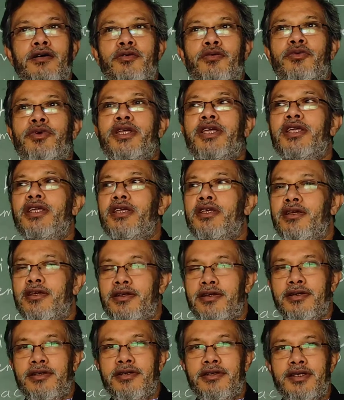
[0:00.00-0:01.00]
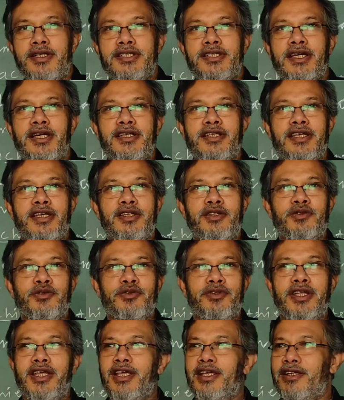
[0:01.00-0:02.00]
We decided to
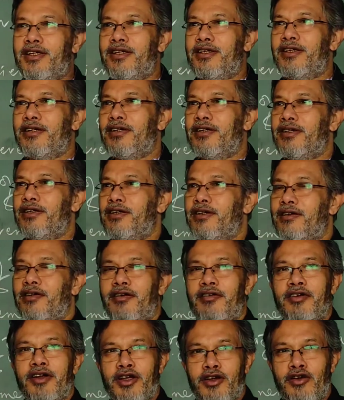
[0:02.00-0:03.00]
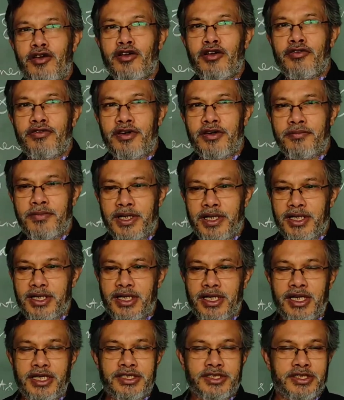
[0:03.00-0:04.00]
take a record of all my
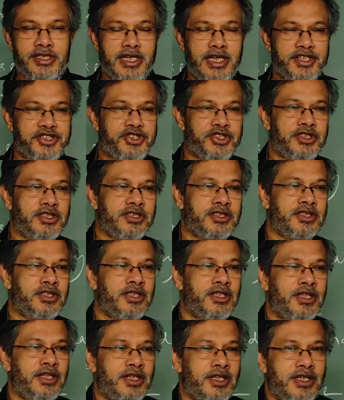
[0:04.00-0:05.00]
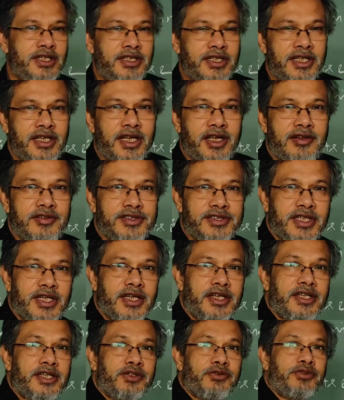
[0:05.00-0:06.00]
class lectures, then I'll share
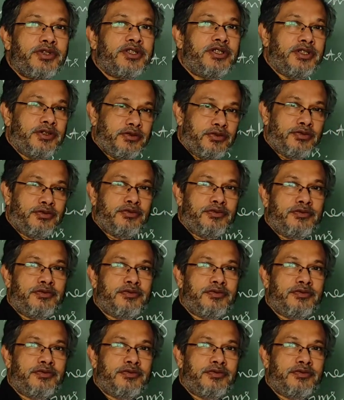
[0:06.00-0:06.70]
it with you.